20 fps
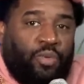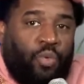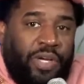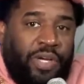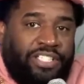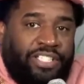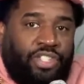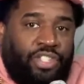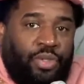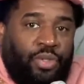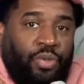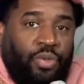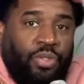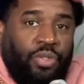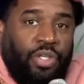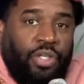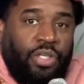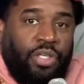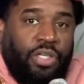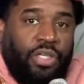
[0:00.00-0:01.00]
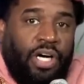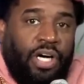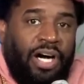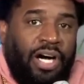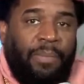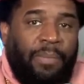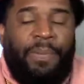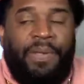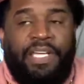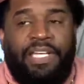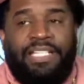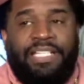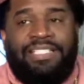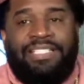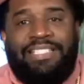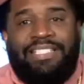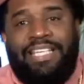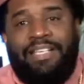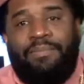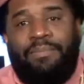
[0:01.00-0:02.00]
bitches with you up
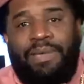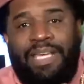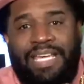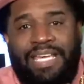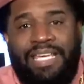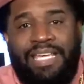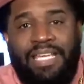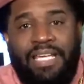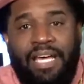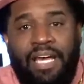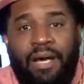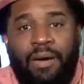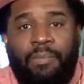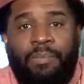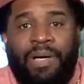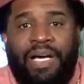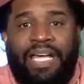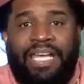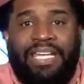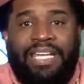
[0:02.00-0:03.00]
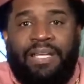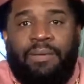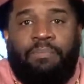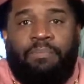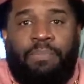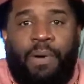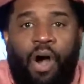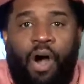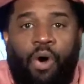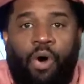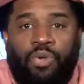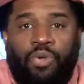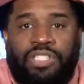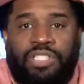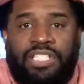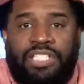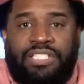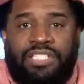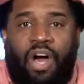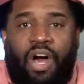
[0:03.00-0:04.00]
here to see me, but it
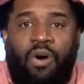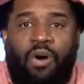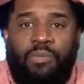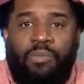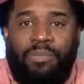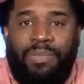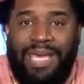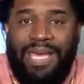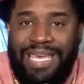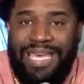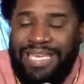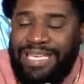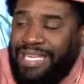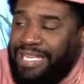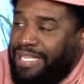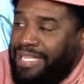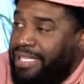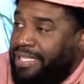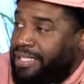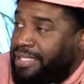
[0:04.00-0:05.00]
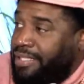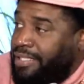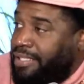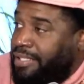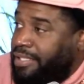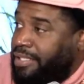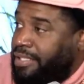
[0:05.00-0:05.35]
imposes on me.